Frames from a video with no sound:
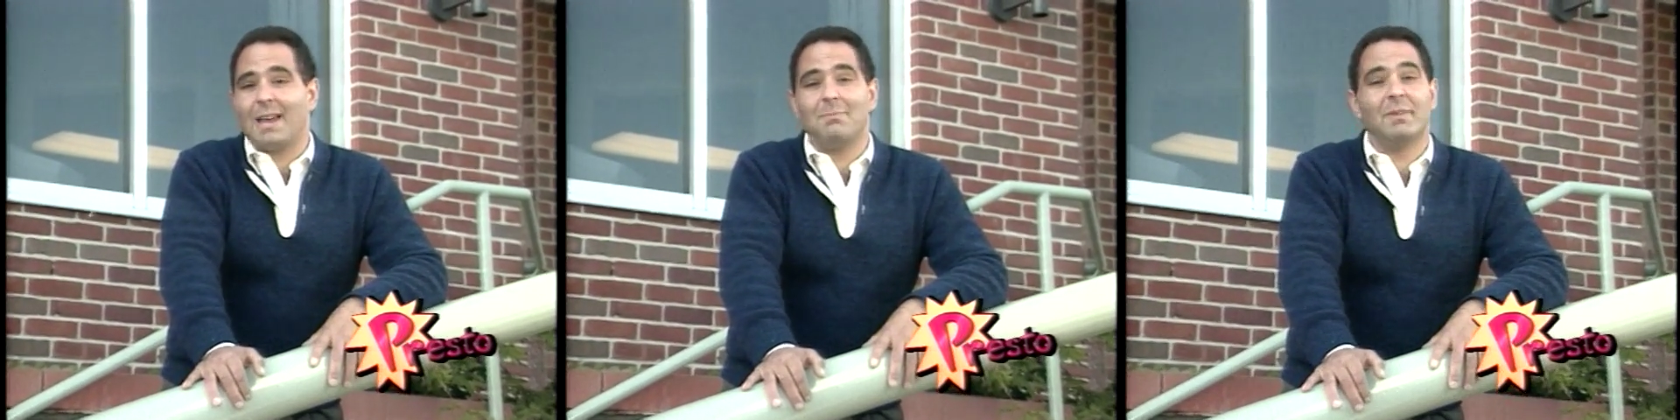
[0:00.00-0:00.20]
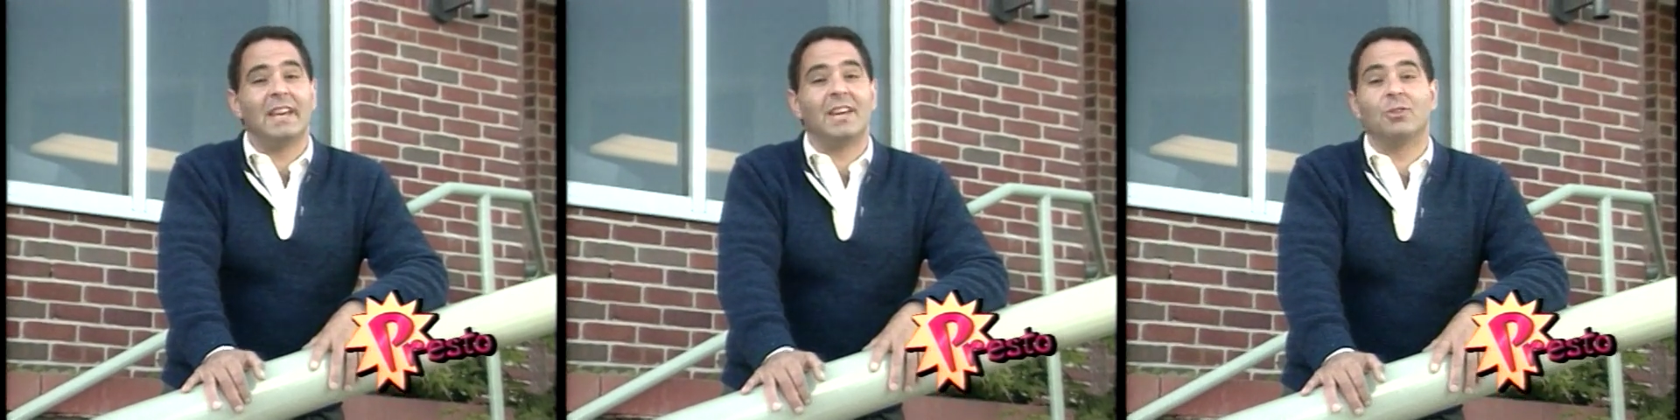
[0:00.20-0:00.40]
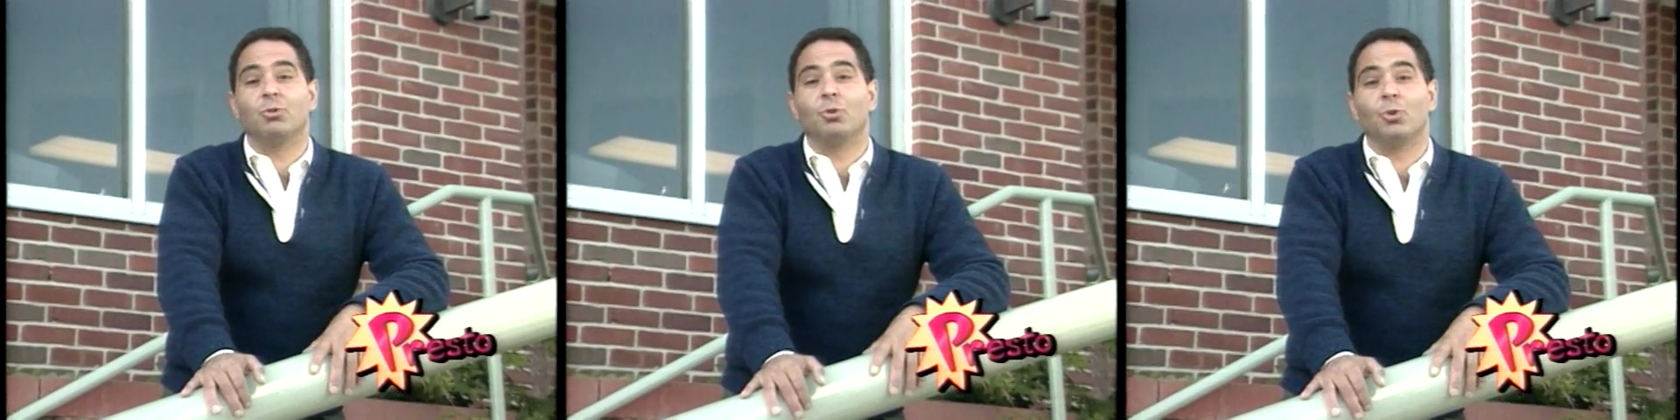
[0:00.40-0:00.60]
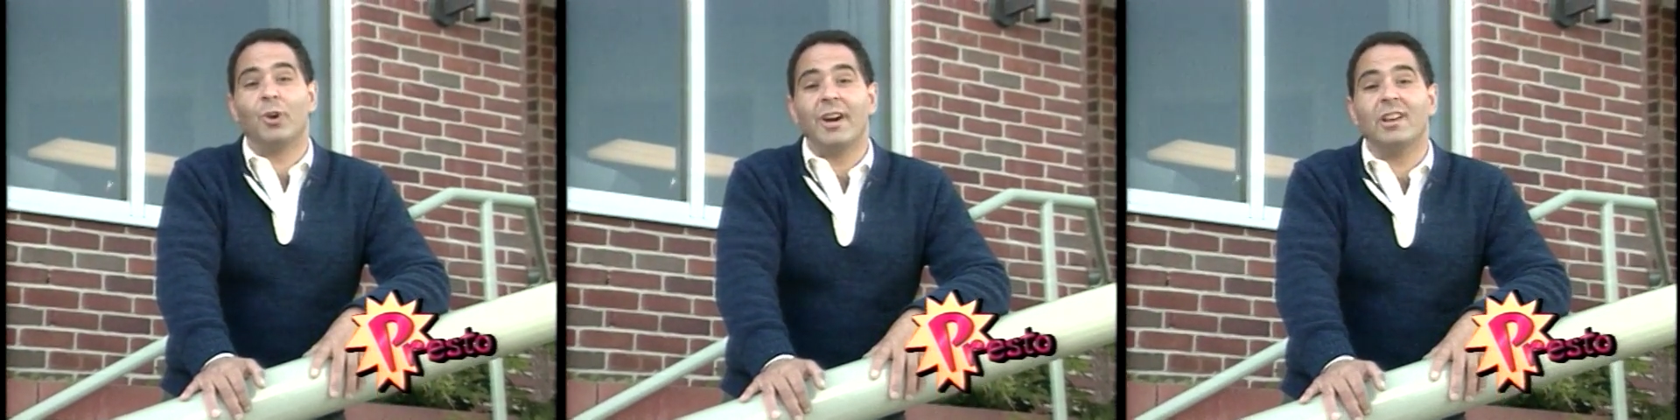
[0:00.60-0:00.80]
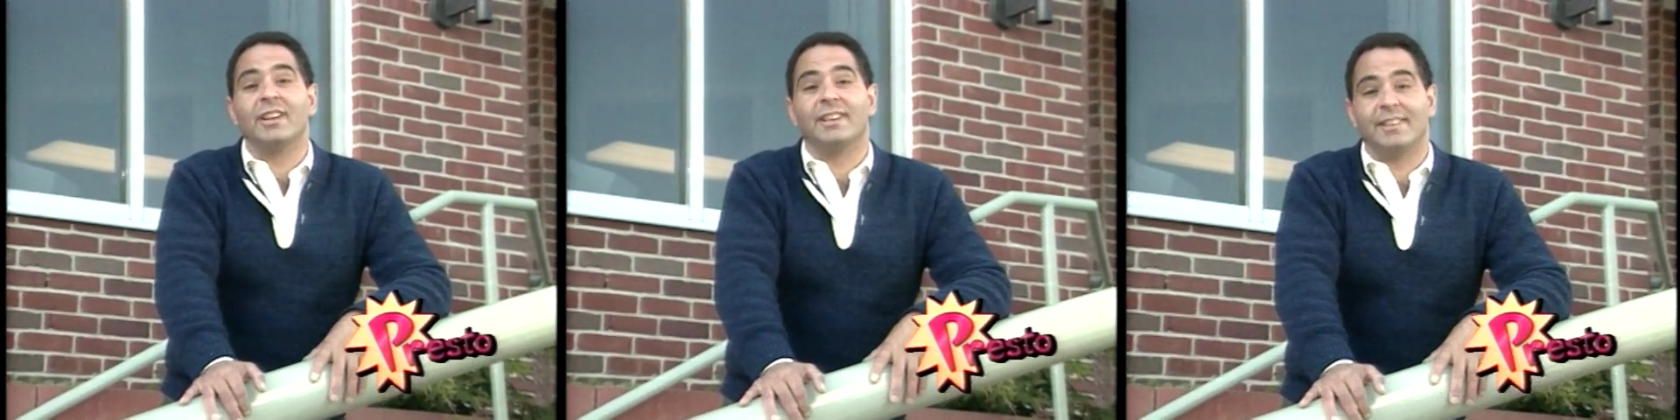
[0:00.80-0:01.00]
mean
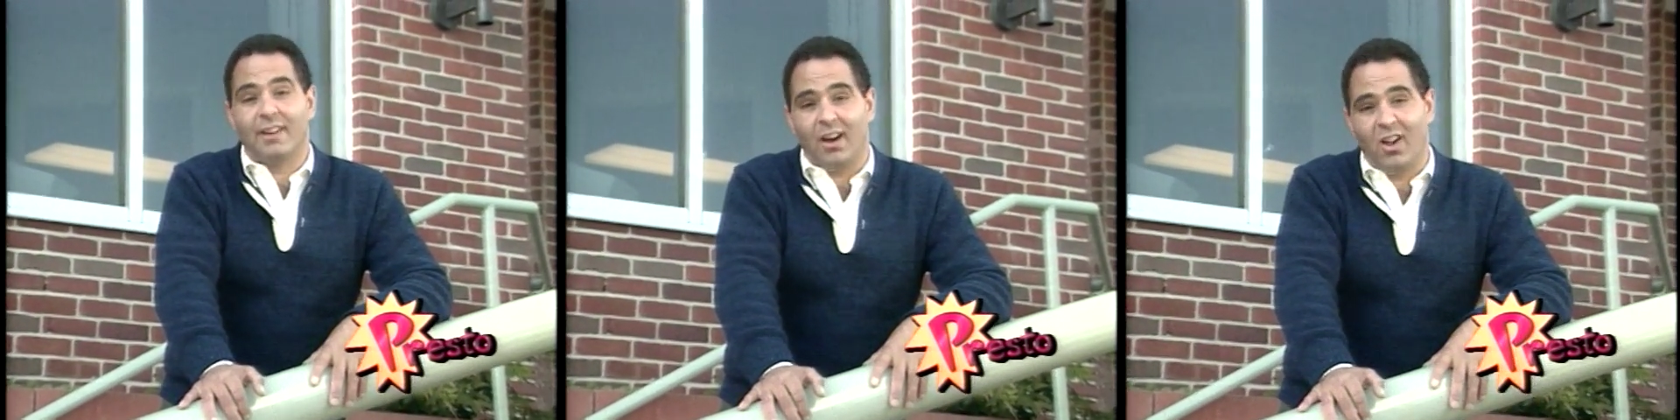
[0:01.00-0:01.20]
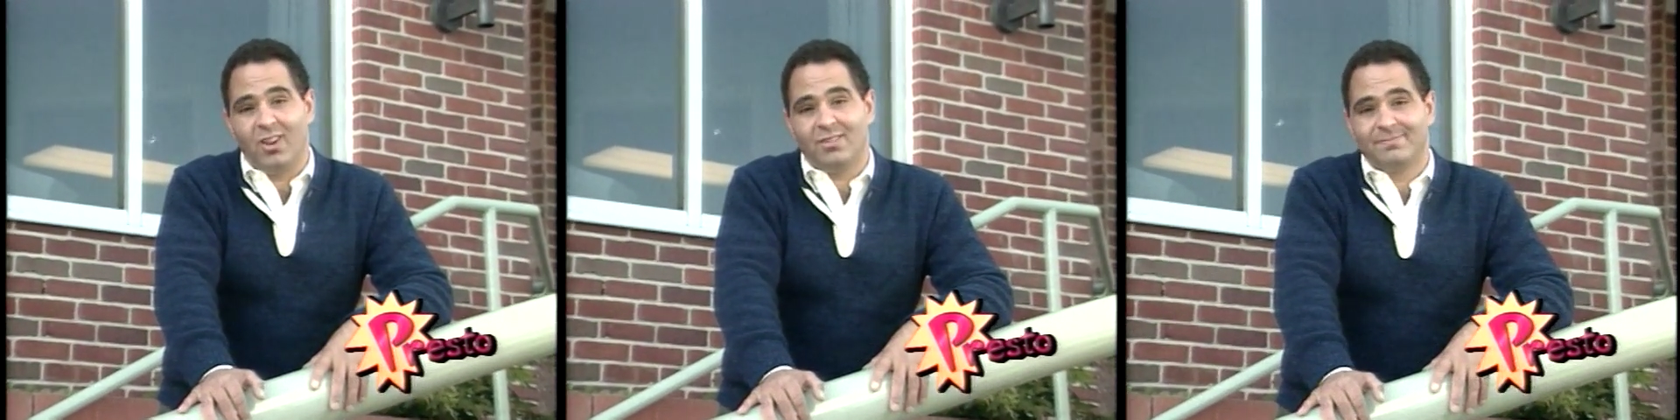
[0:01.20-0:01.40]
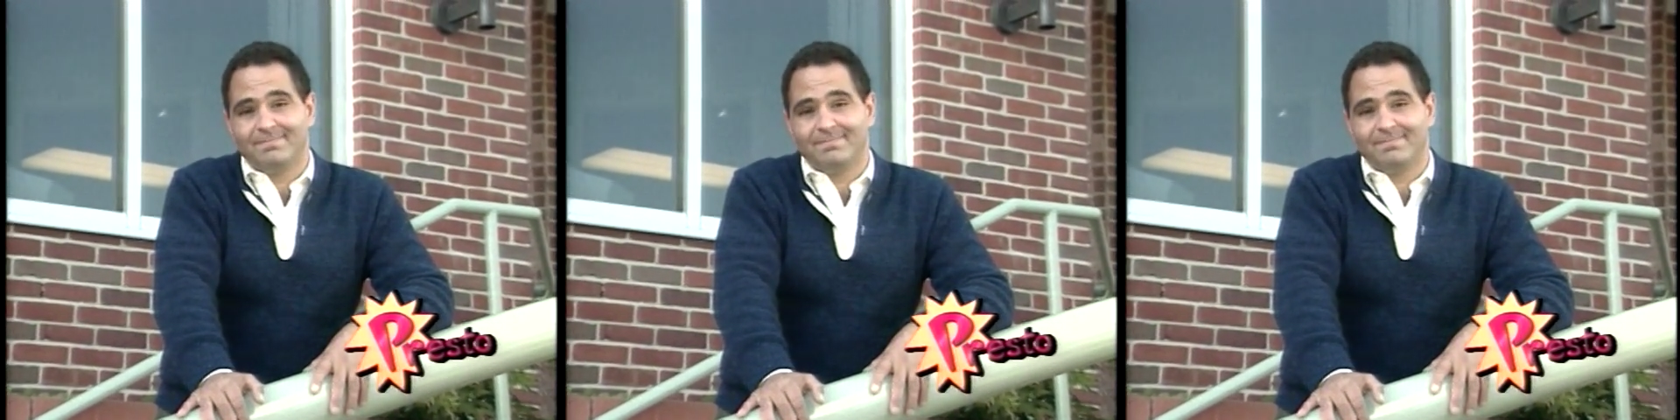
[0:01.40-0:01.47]
really dull.